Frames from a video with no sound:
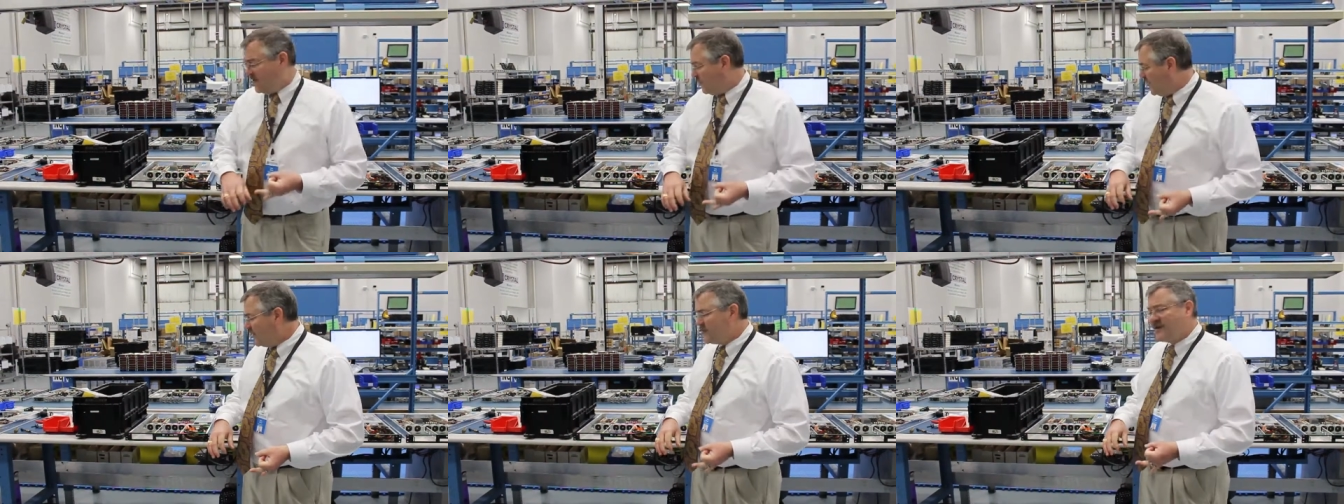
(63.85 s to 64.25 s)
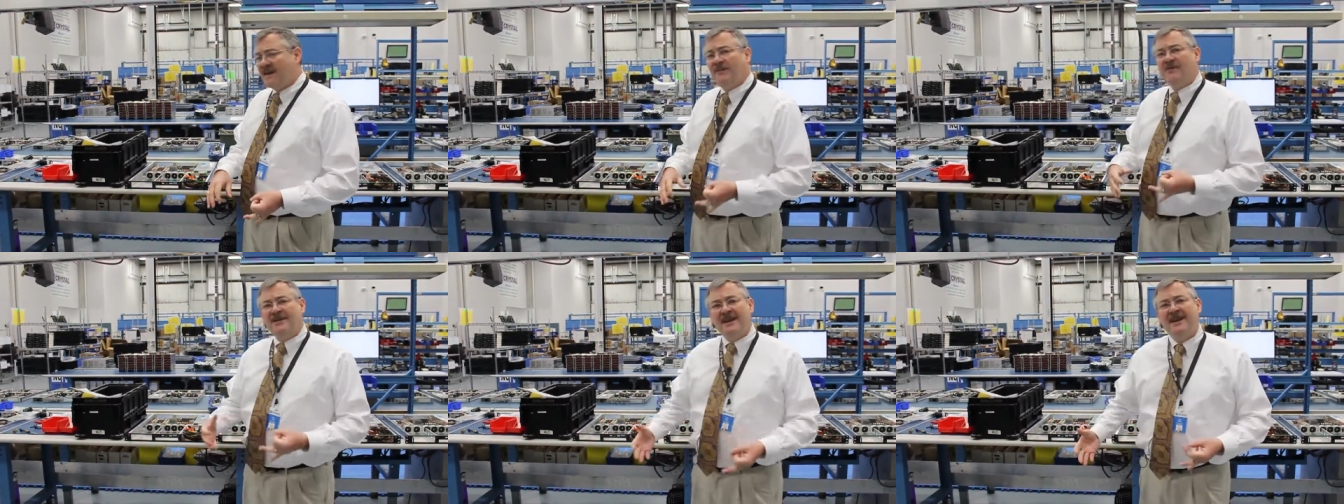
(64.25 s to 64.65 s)
We also
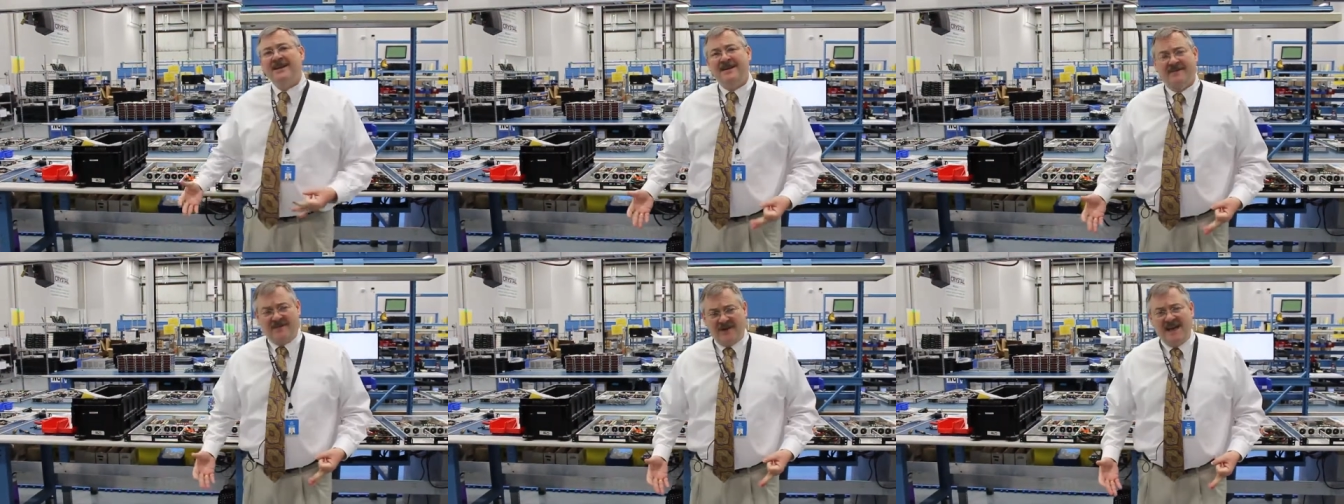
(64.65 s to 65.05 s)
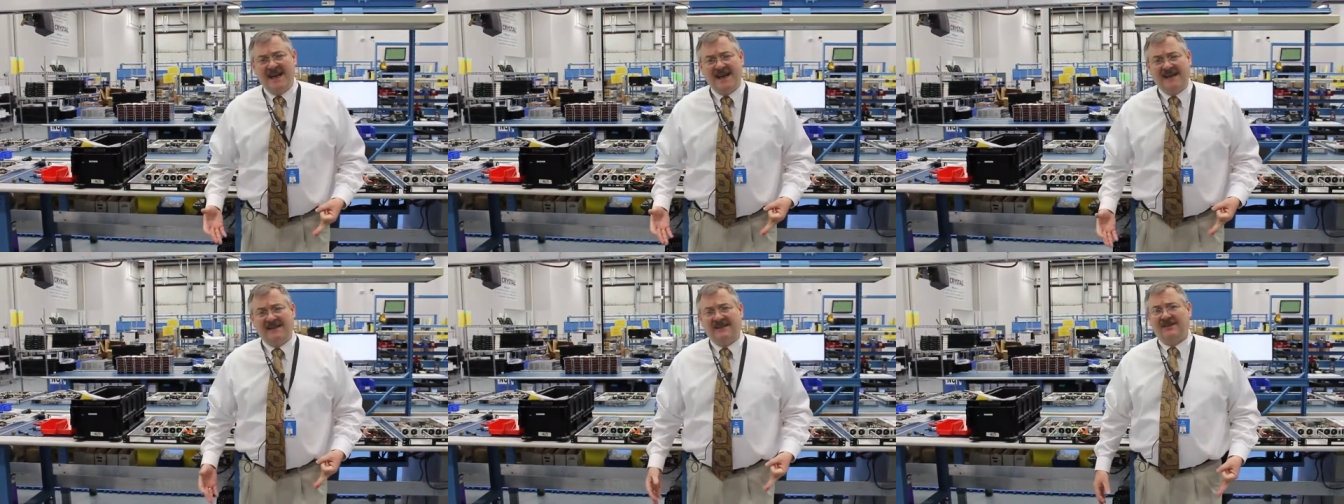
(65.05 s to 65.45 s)
have redundant
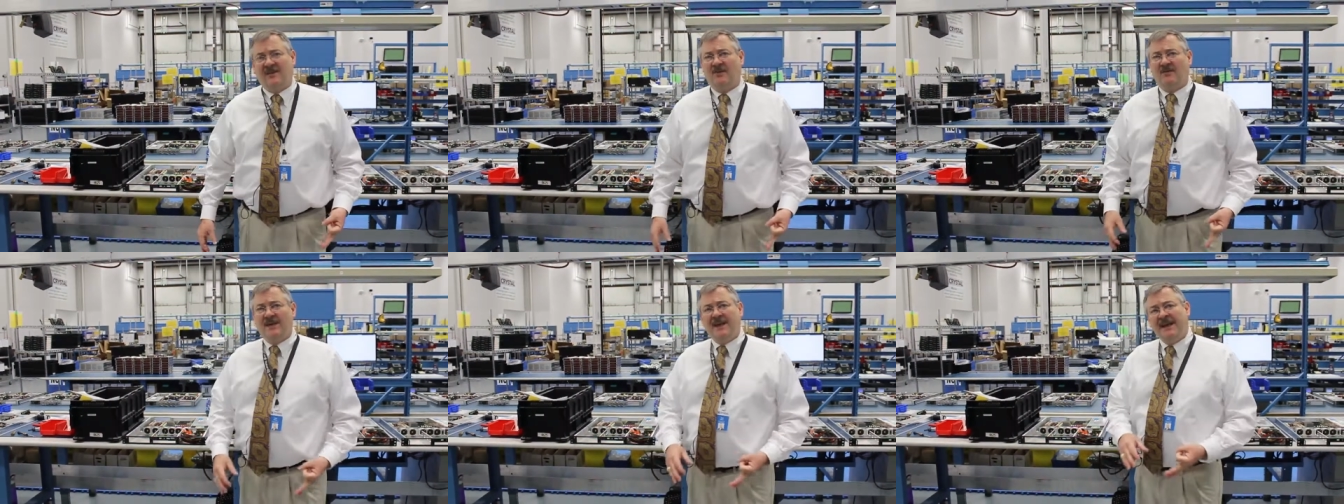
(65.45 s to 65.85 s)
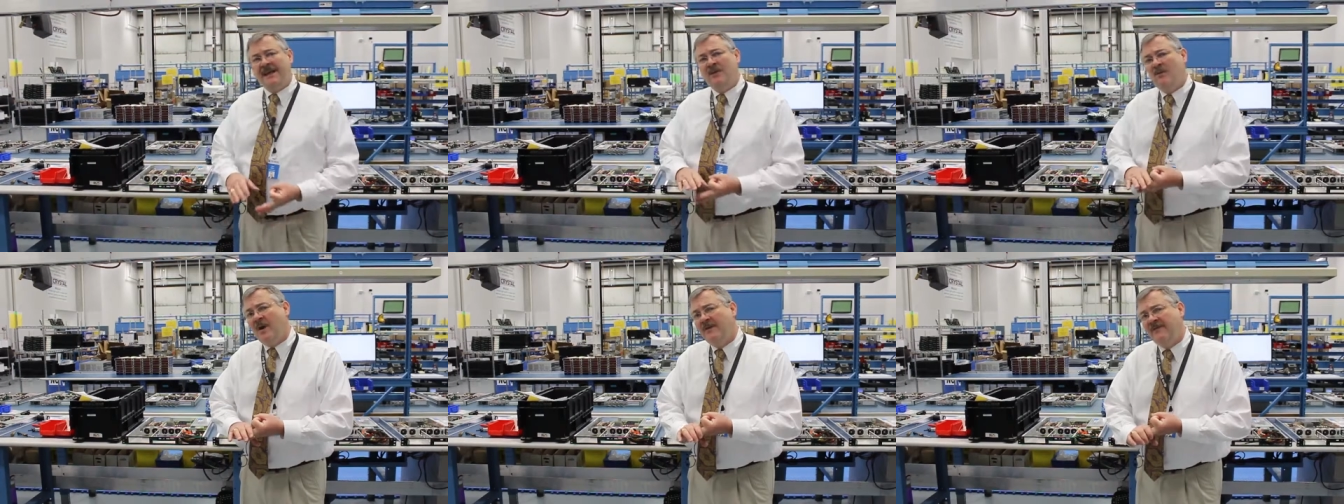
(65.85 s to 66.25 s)
fans, so
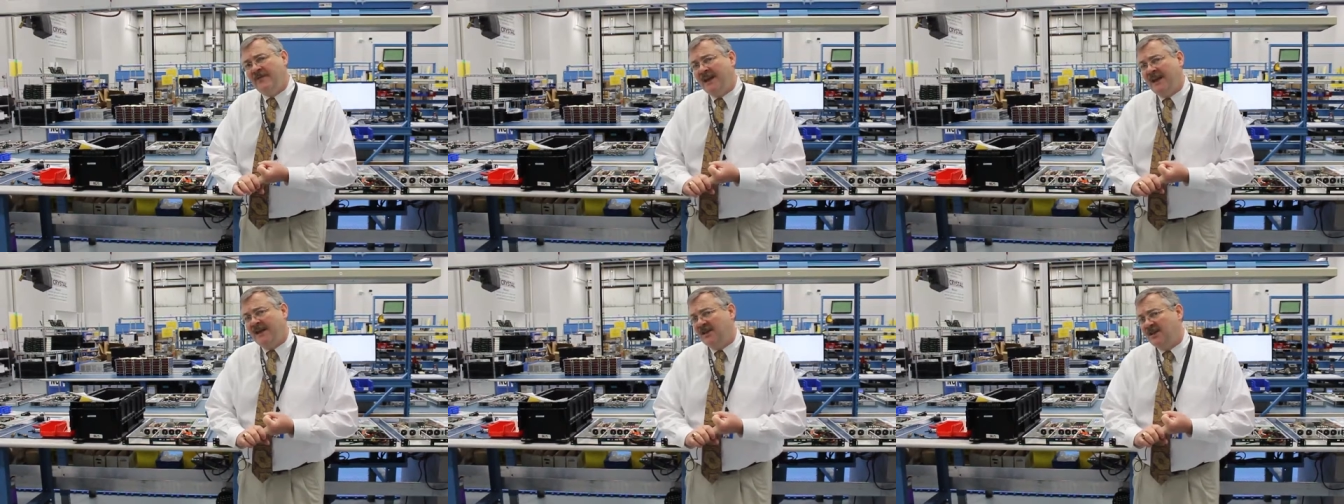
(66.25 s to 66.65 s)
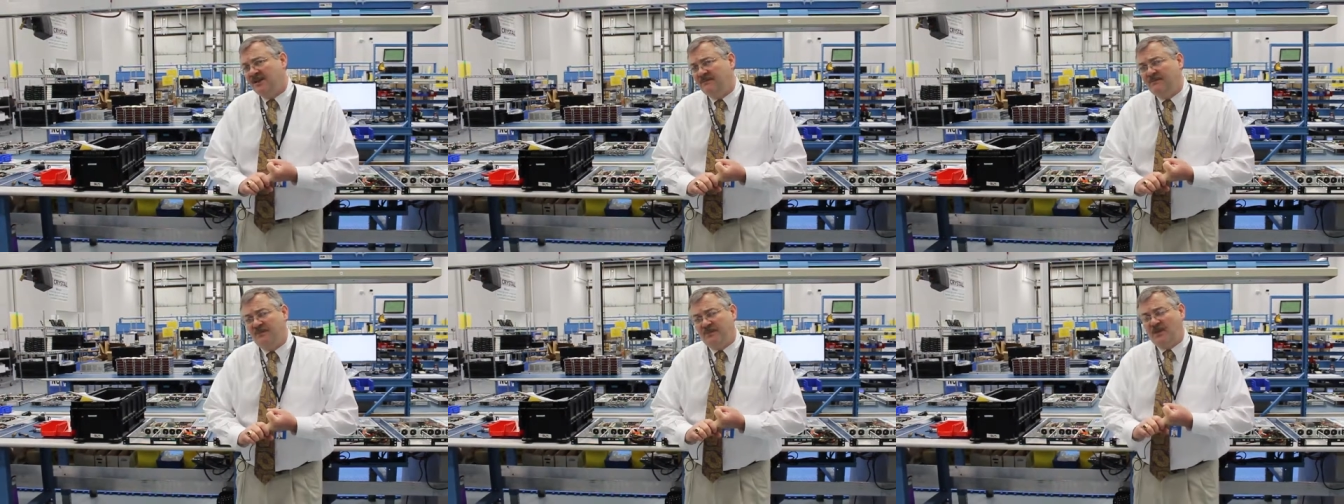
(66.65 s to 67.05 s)
any one fan
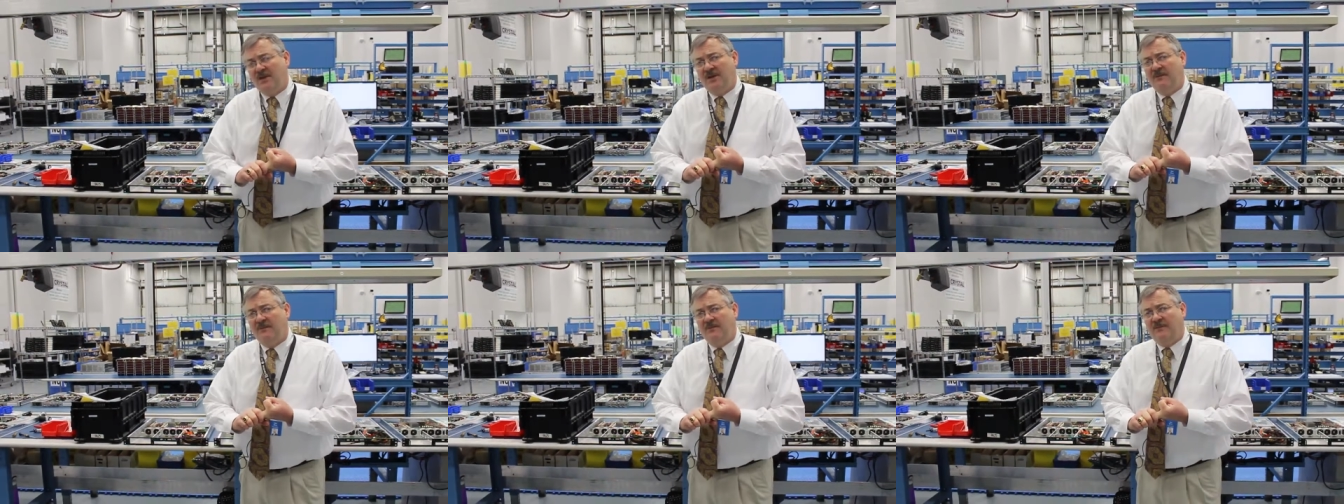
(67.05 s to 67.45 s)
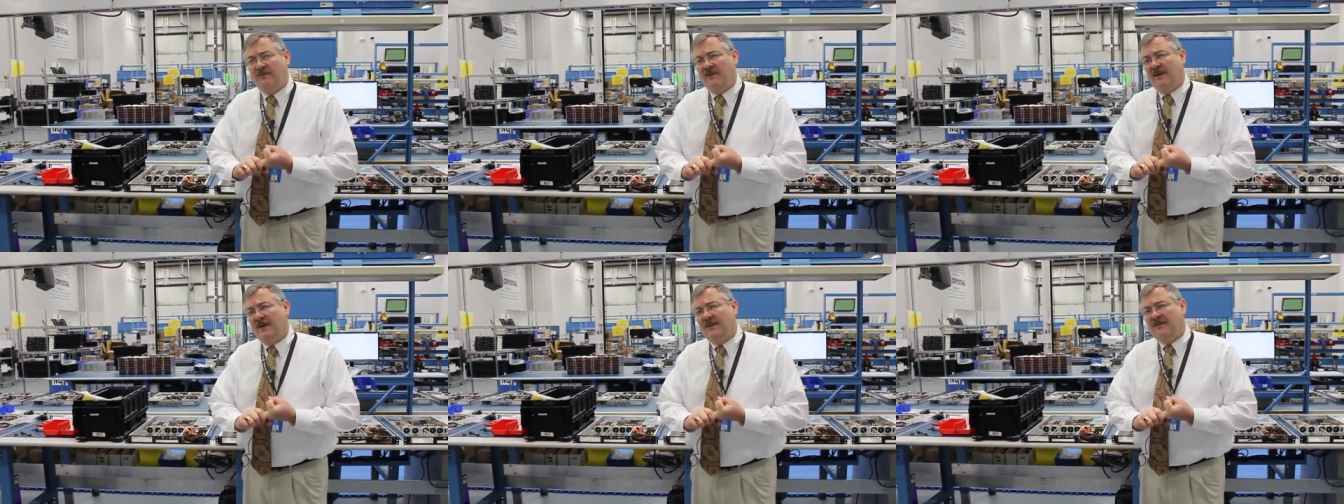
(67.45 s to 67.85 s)
could, could
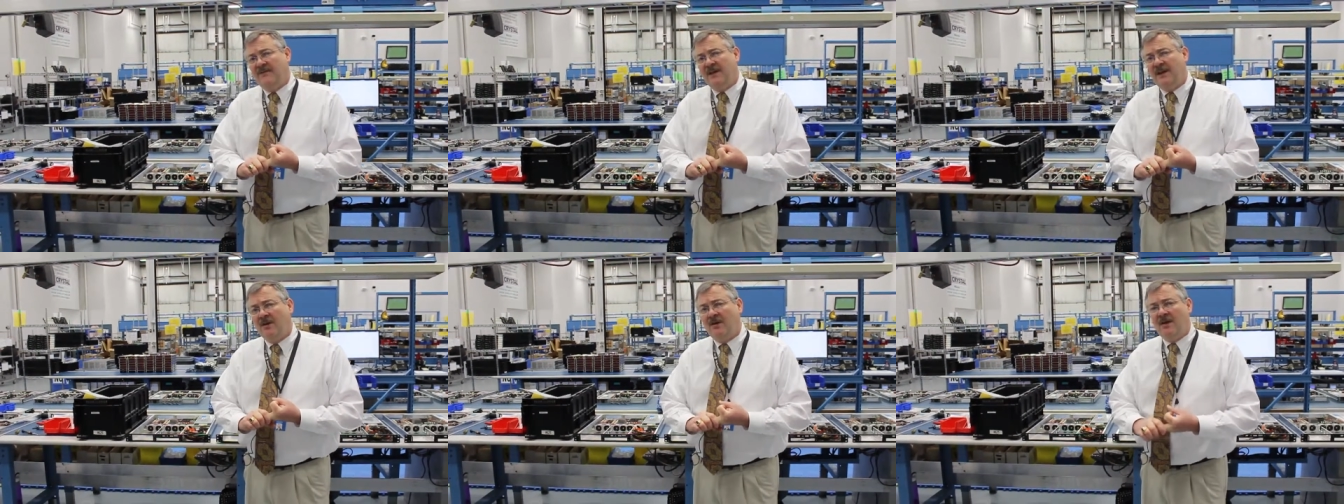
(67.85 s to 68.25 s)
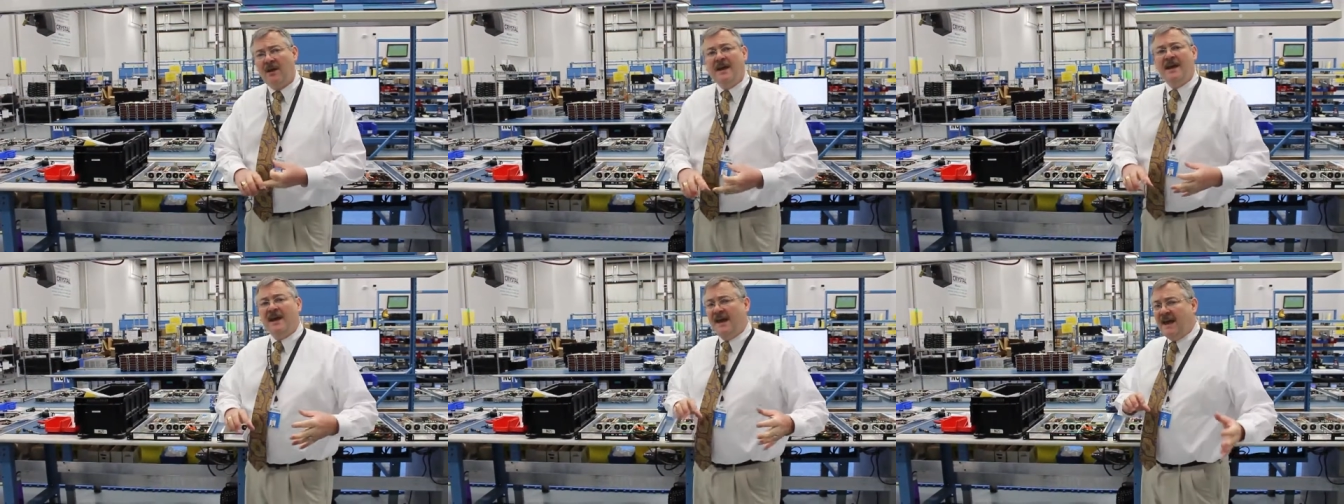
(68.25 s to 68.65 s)
uh, fail
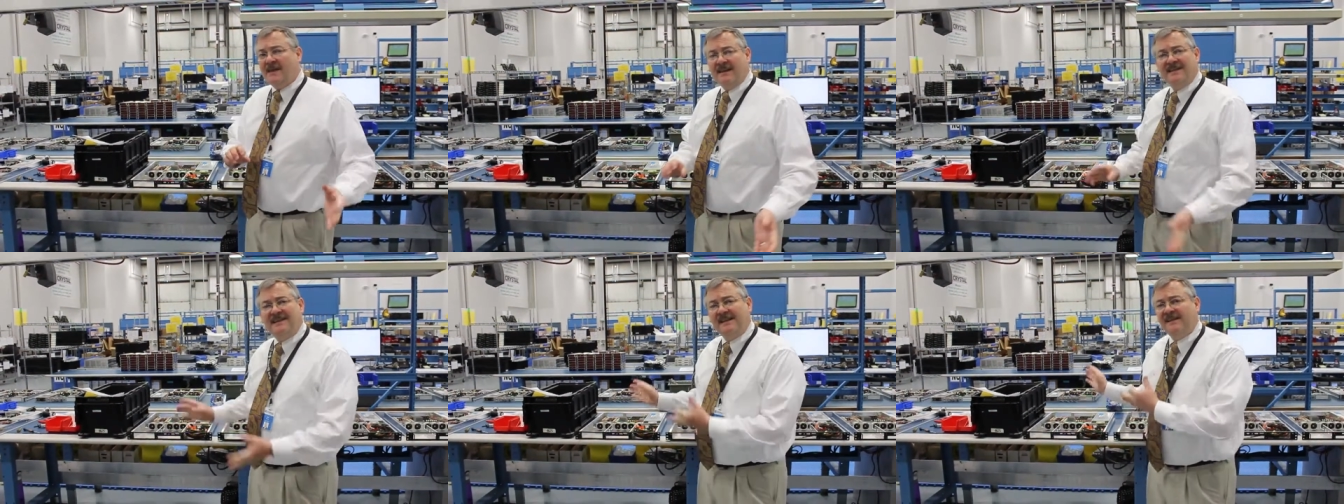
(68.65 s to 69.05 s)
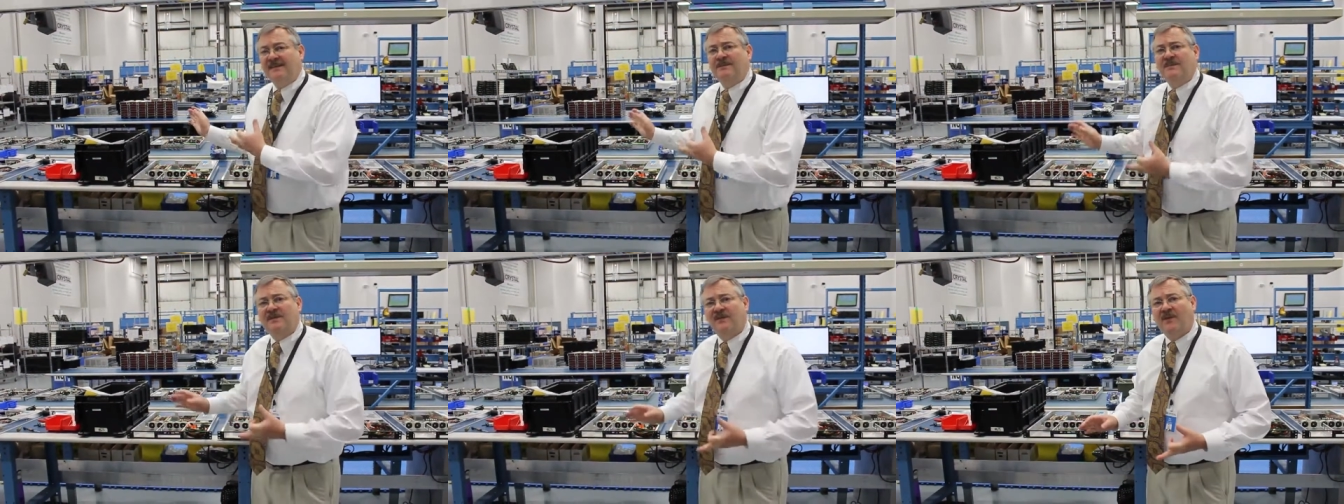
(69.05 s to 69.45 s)
and the
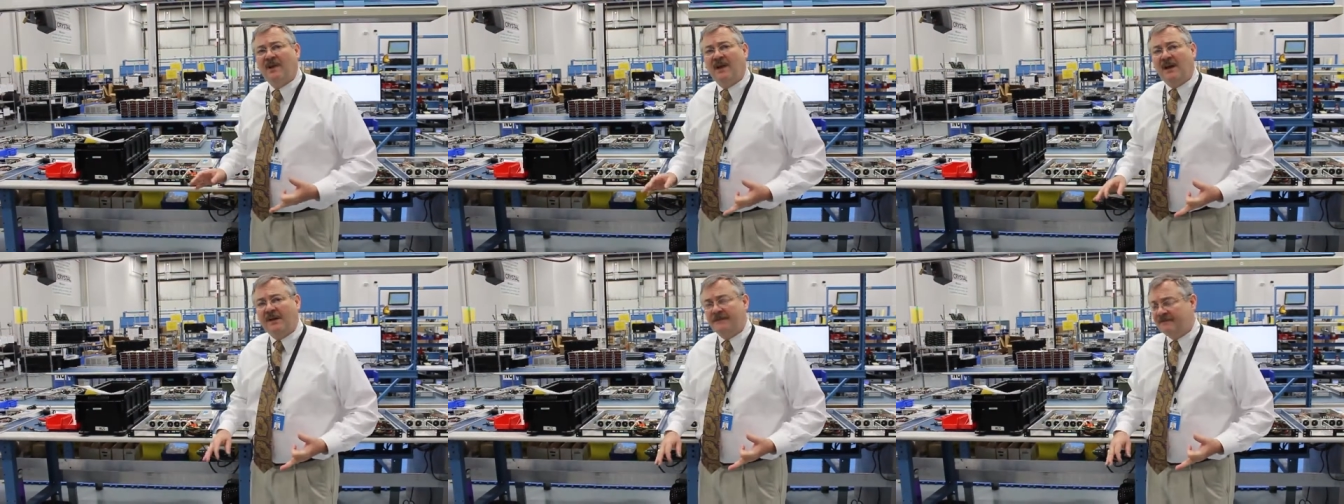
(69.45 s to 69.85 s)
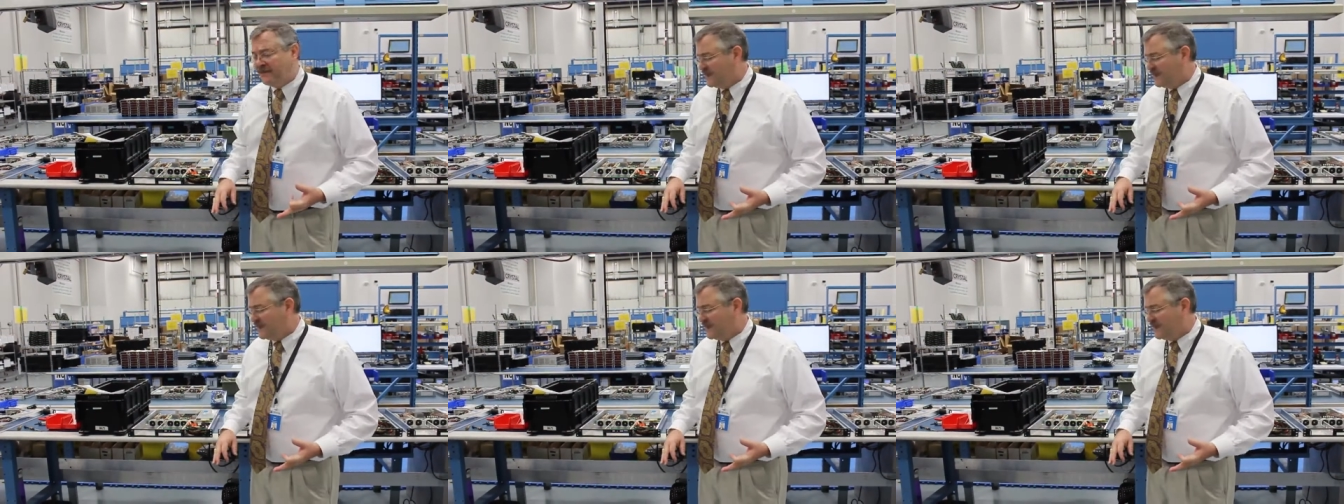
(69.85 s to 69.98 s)
system's fine.